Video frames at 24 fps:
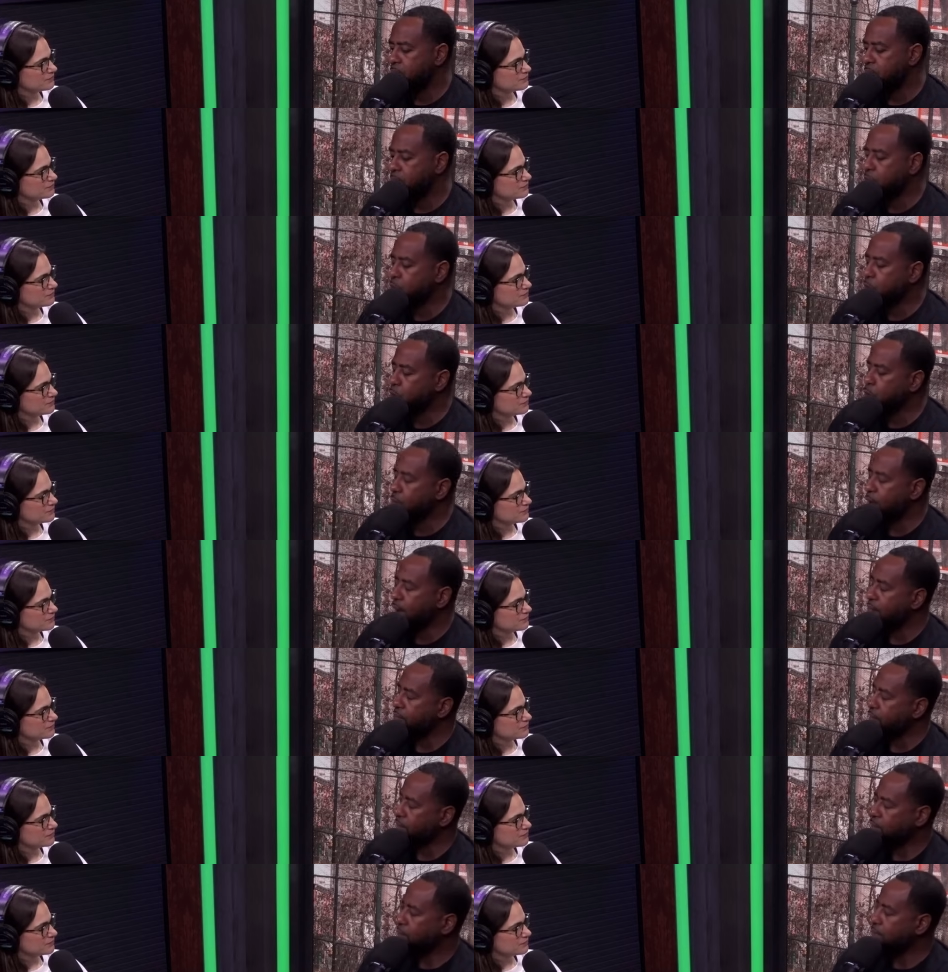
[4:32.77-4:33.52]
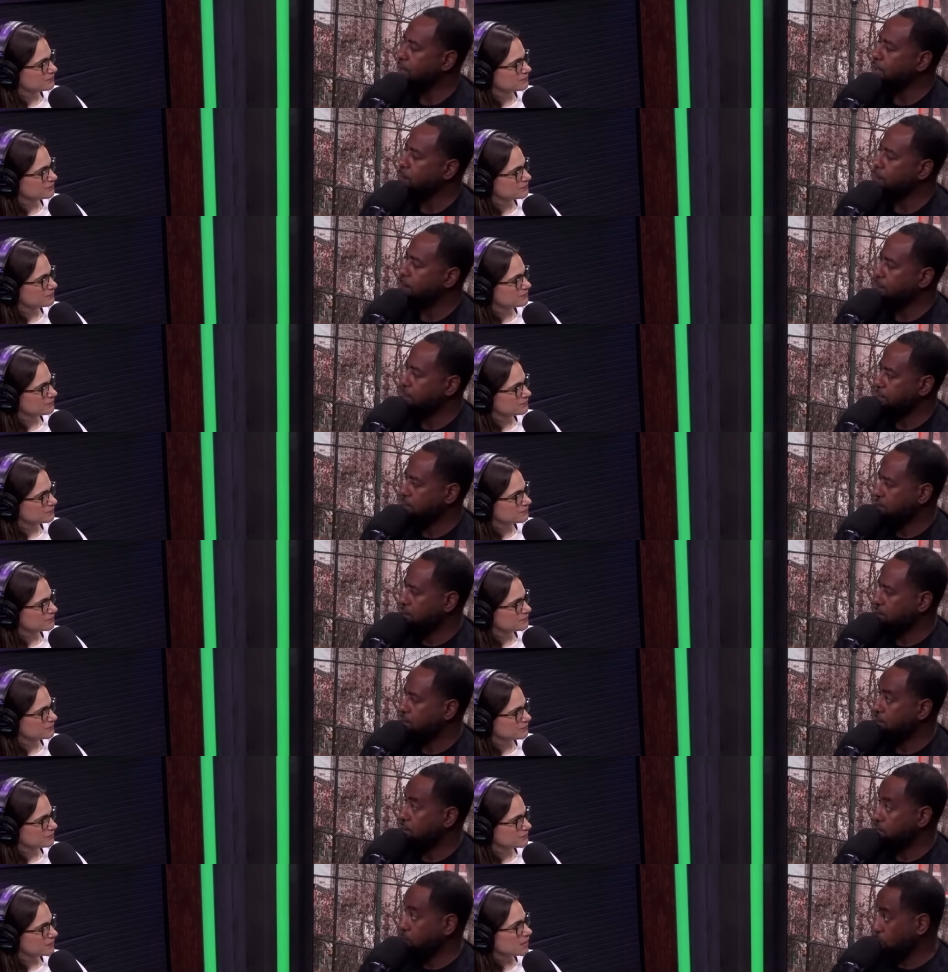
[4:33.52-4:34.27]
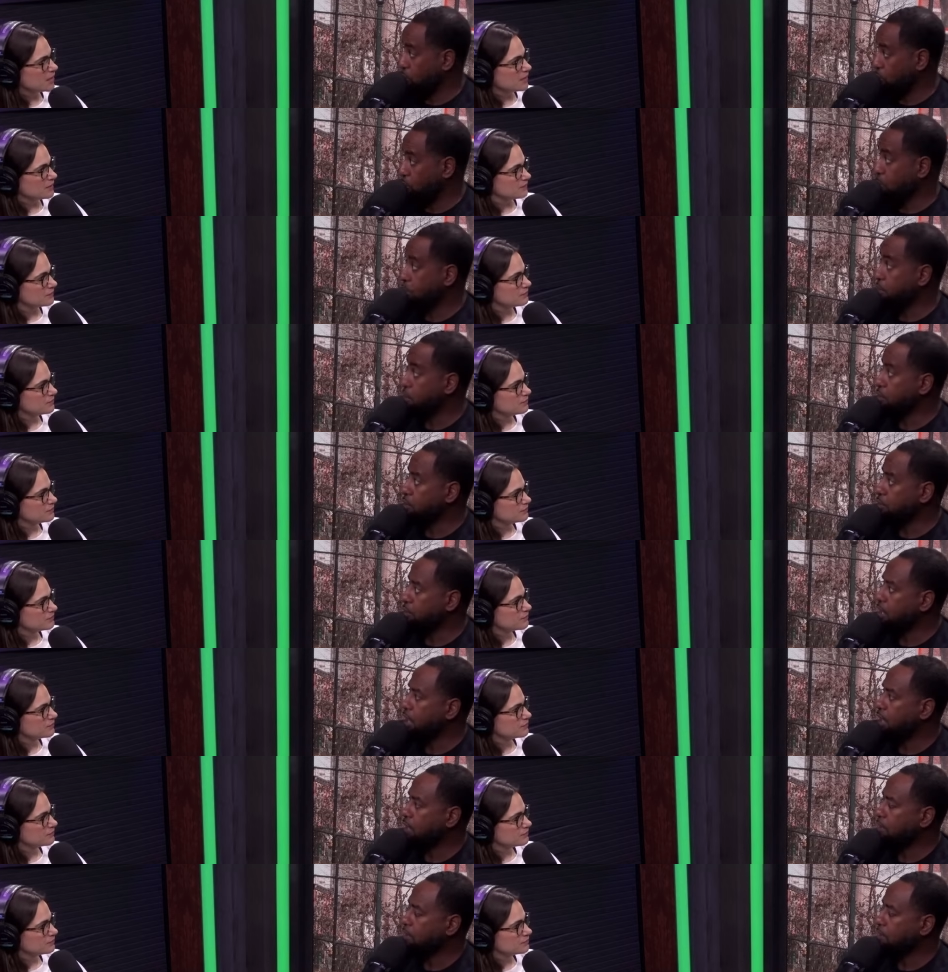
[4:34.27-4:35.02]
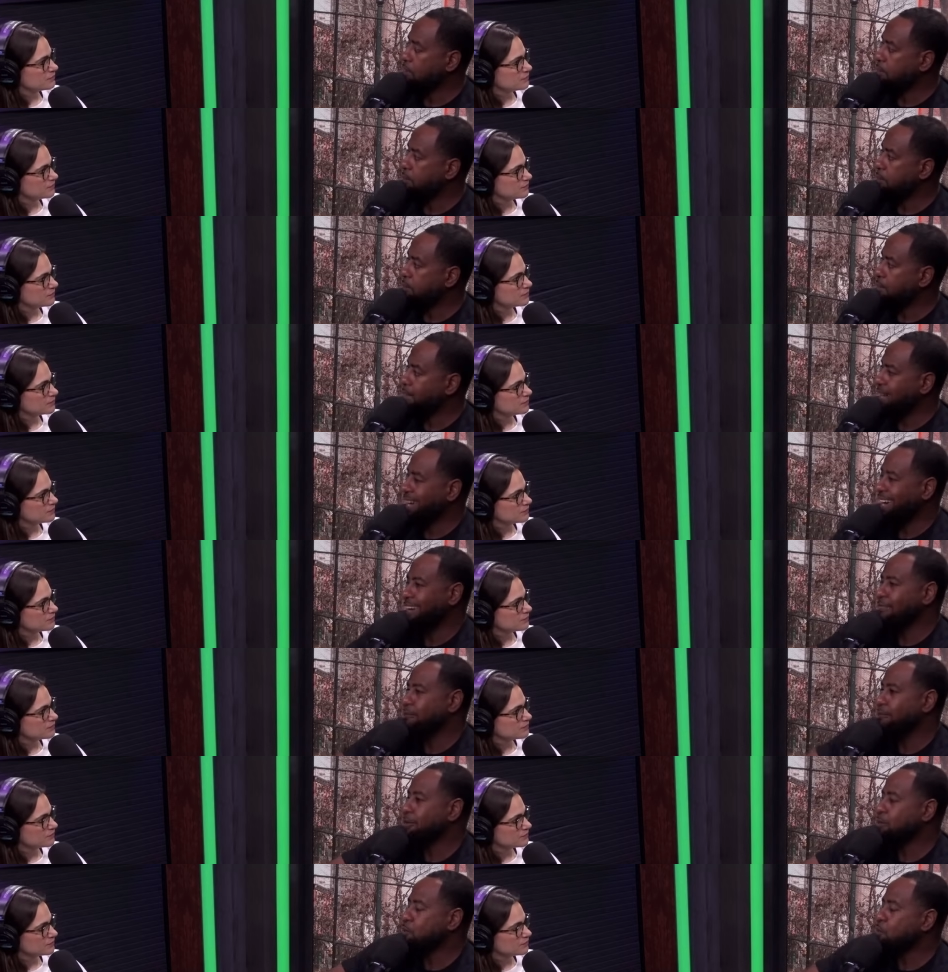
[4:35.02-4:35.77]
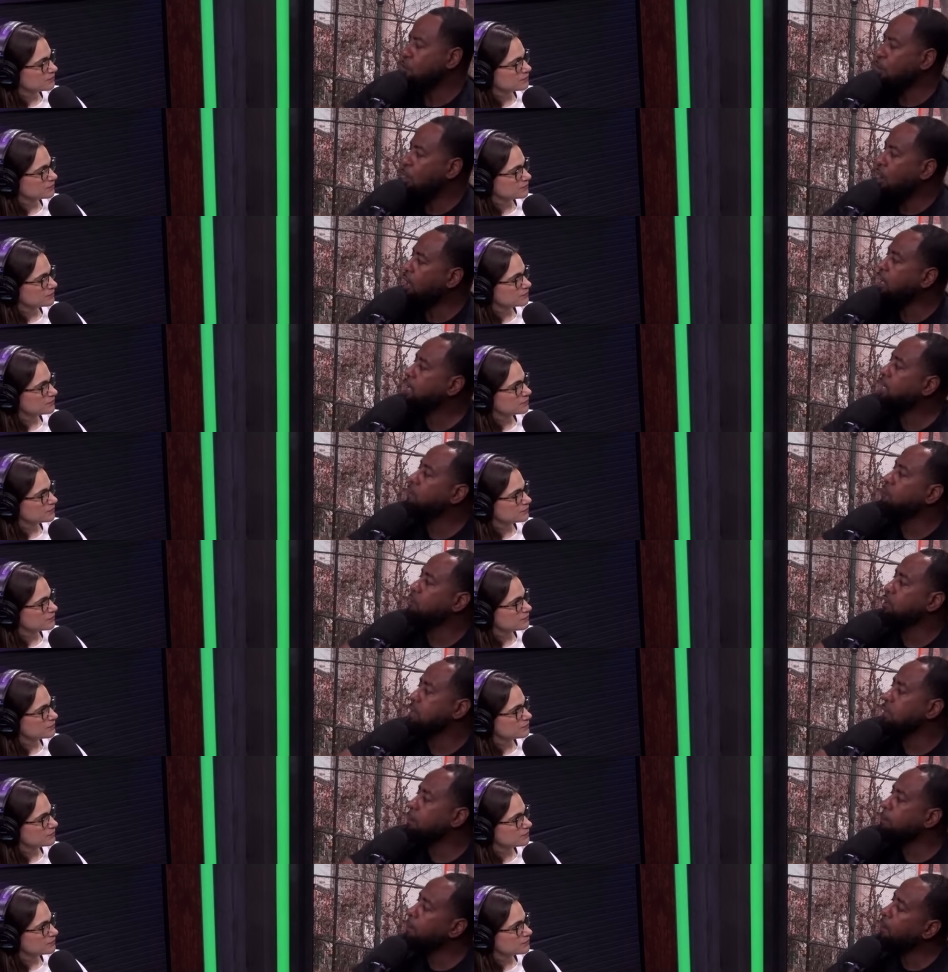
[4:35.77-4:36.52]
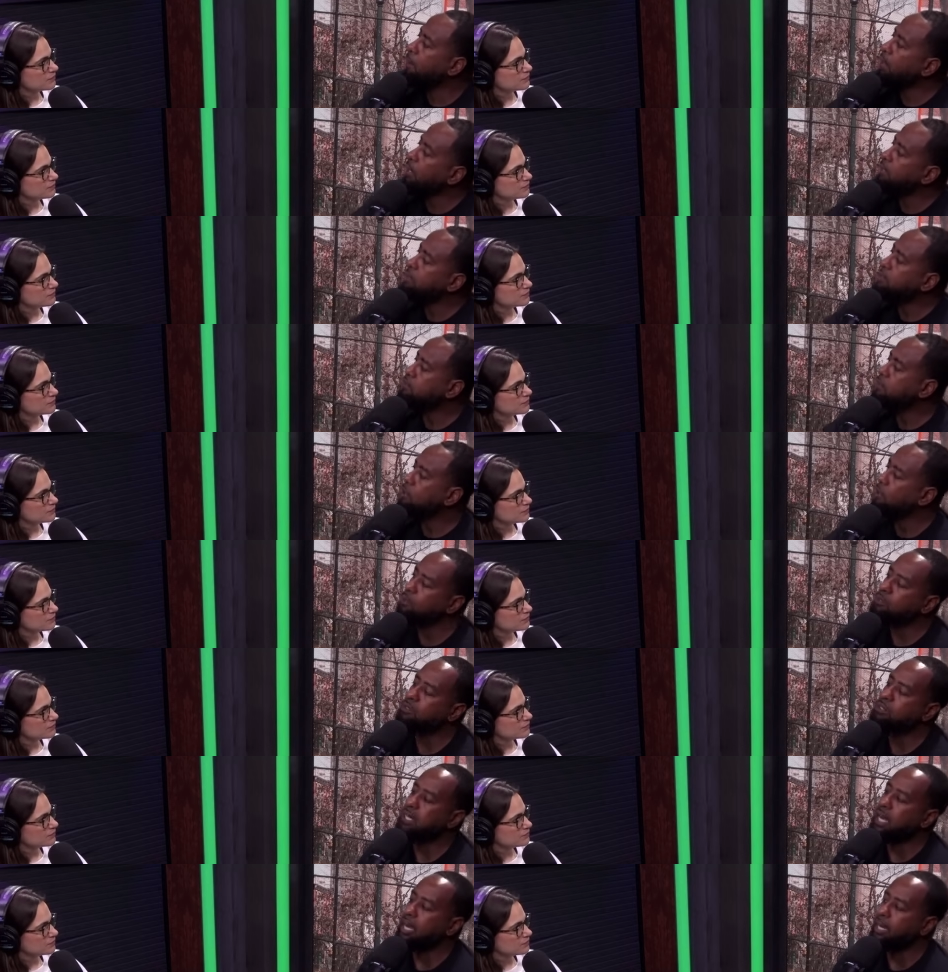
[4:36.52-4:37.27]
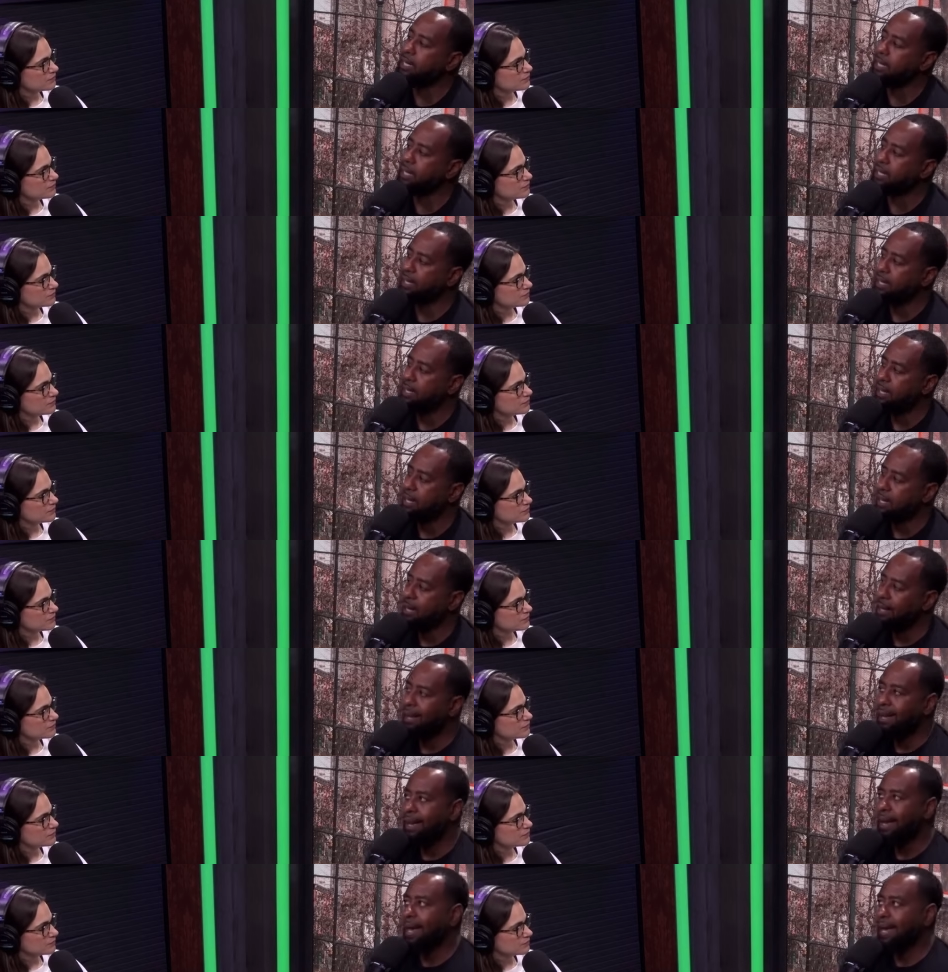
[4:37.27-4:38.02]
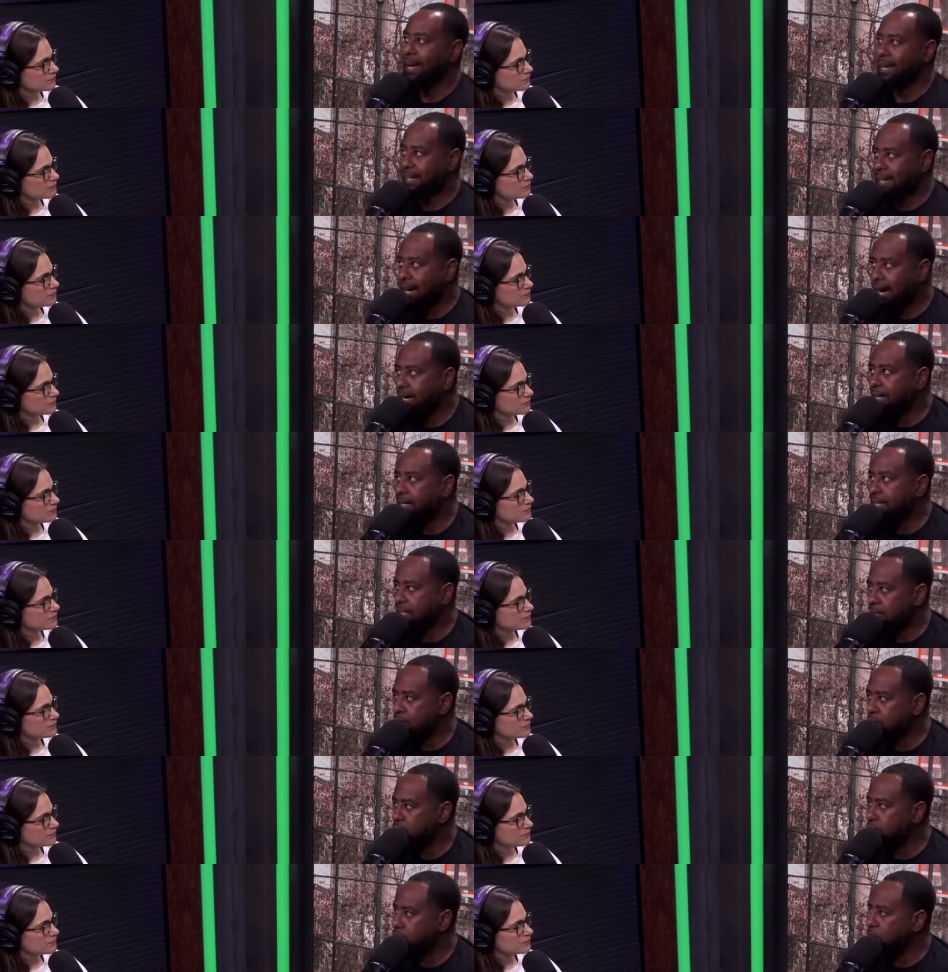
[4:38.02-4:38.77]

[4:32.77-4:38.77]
Speaker 1: do you have the credibility yeah. within your locker room? And when you walk in with LeBron co signing it kind of gives